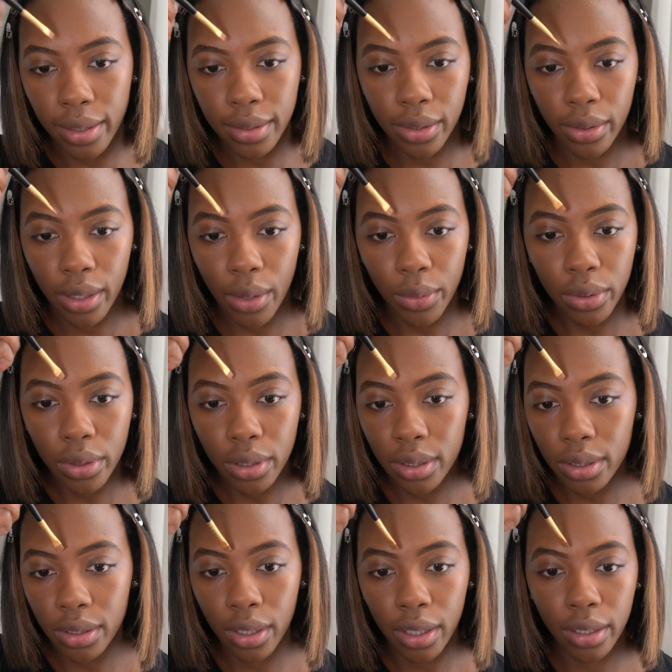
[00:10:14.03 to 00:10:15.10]
so now we're gonna
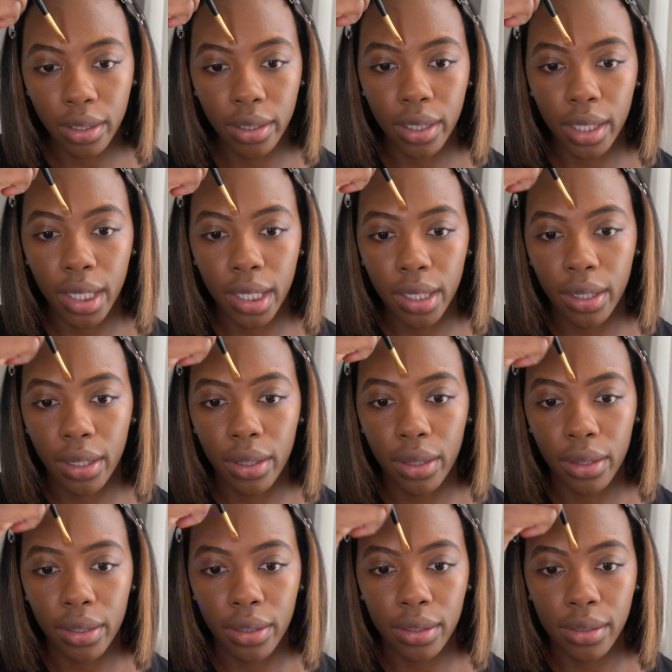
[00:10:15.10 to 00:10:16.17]
start cleaning
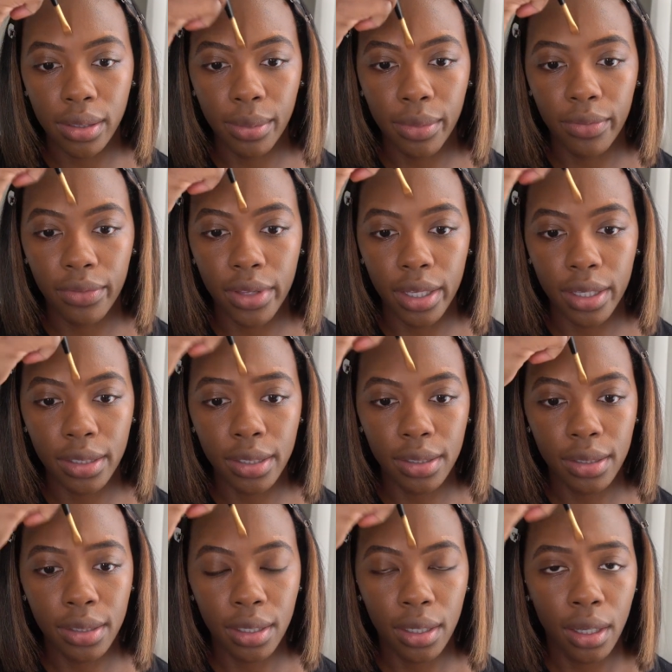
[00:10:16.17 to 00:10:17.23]
some of
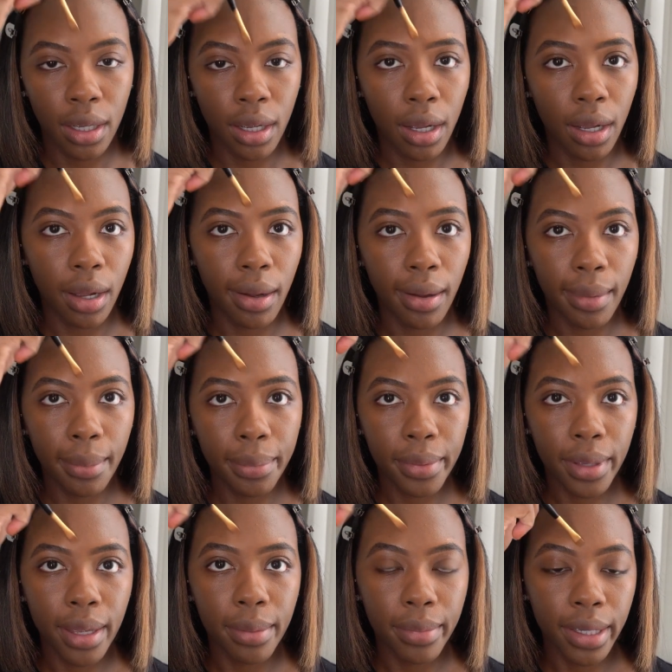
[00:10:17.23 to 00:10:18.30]
this up,
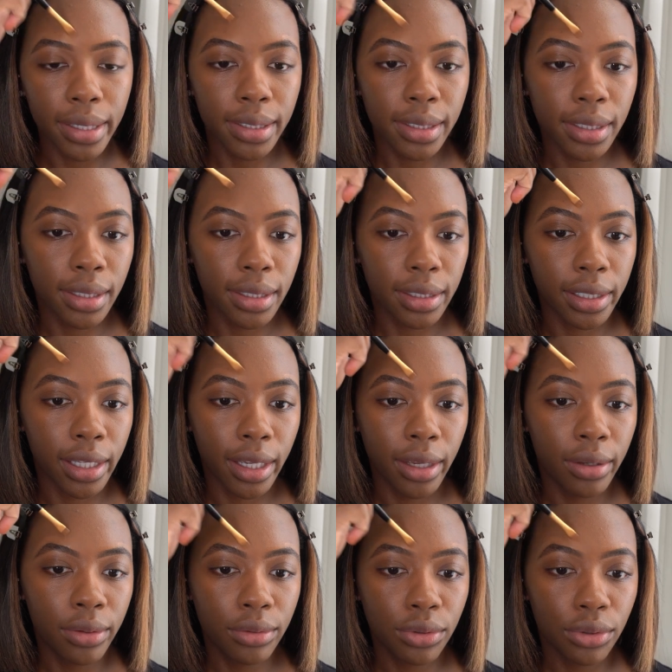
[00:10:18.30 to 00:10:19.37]
and basically
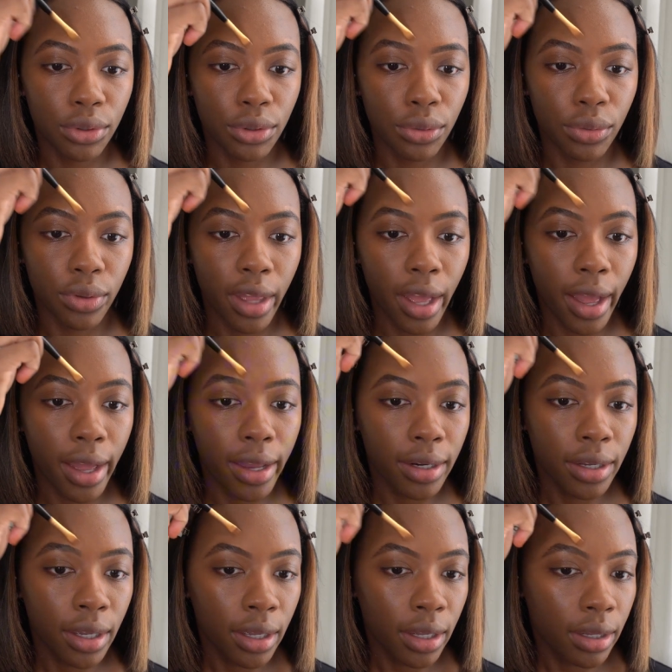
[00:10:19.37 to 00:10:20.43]
to do that,
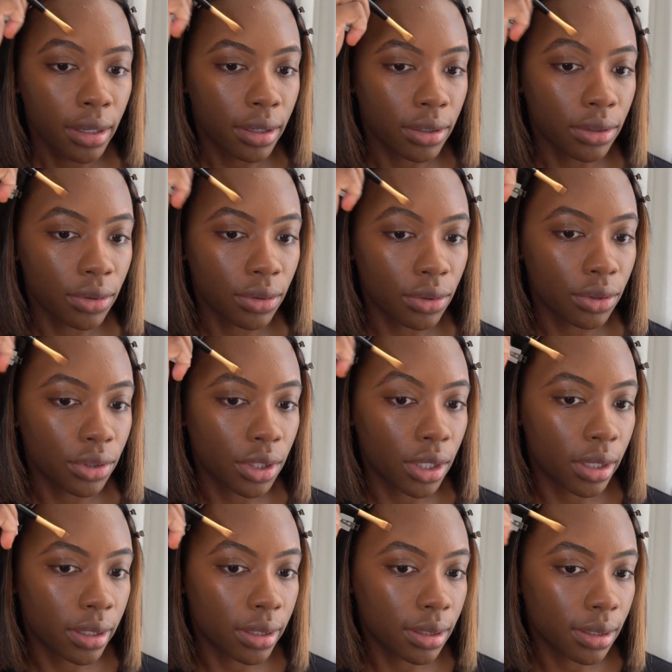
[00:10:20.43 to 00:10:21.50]
you're
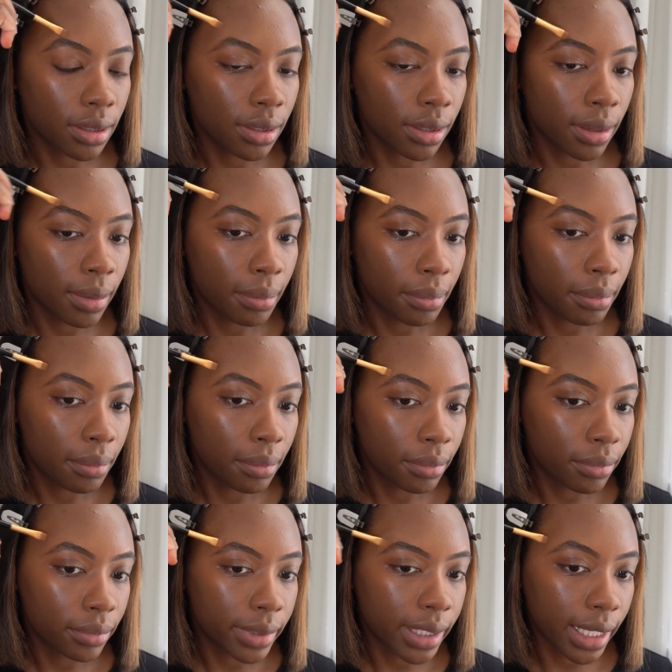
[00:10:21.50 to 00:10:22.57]
just
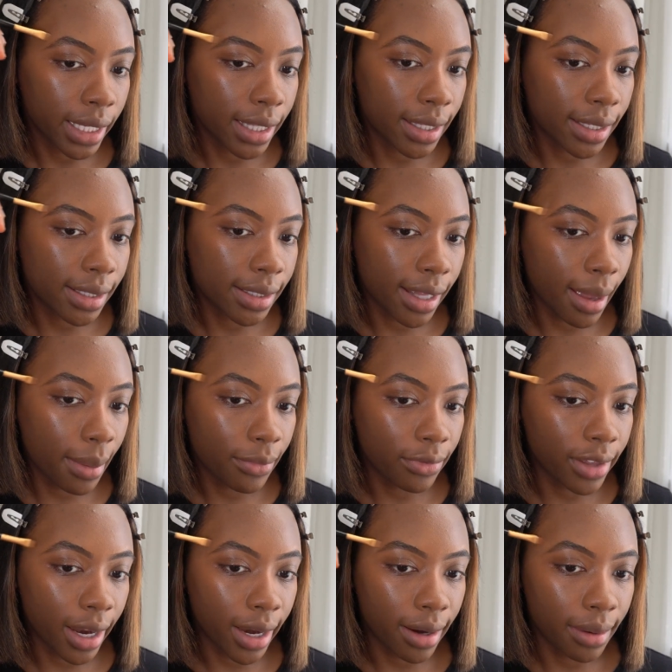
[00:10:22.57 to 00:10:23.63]
taking the same
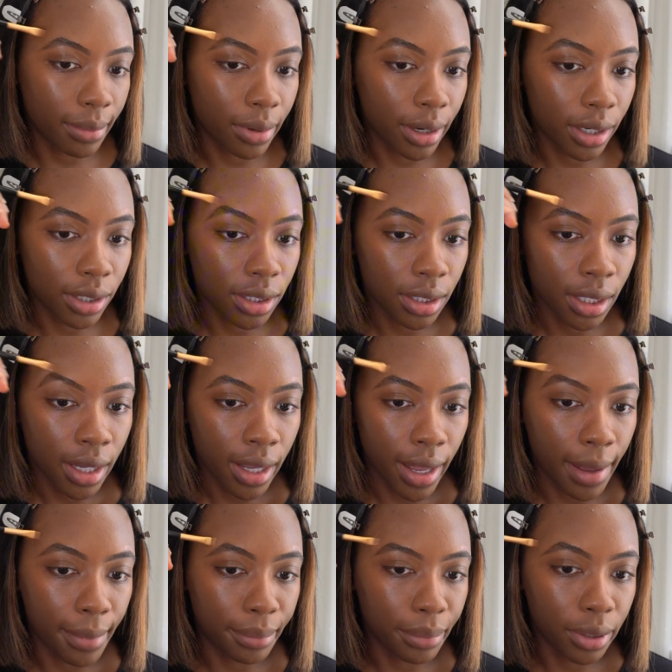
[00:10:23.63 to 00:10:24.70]
flathead brush
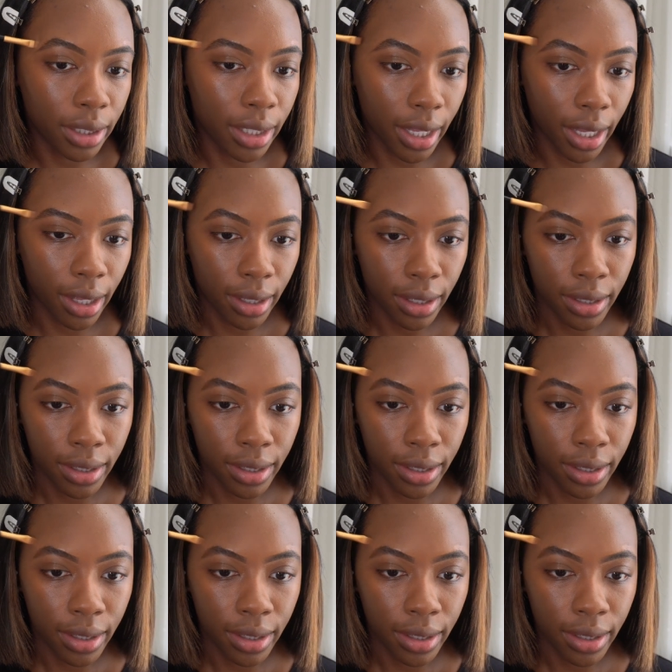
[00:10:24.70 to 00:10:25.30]
and blending